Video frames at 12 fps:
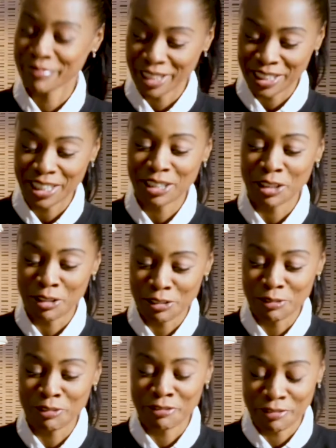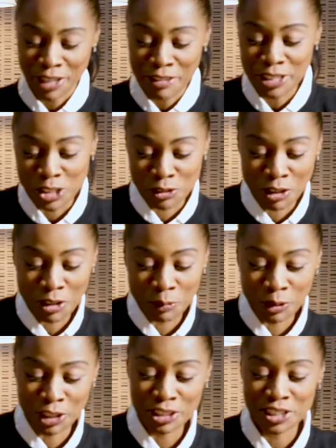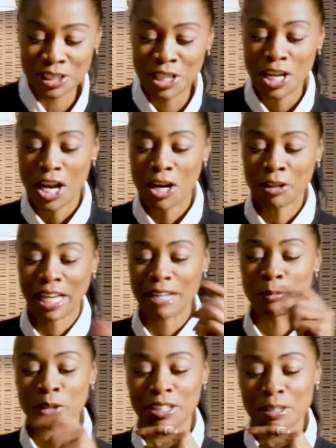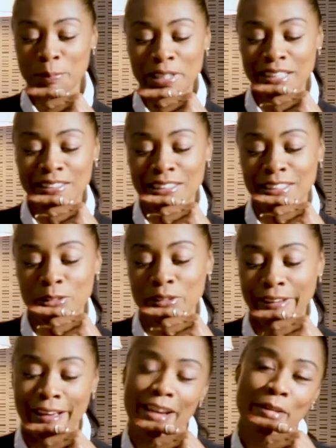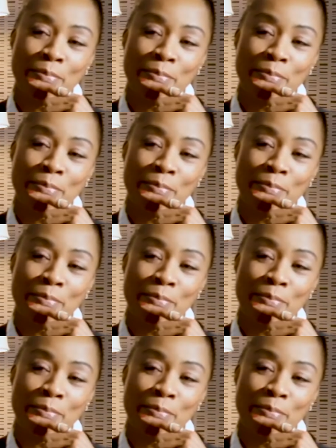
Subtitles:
I like those. Very strong words. Okay, we're going to play a little game.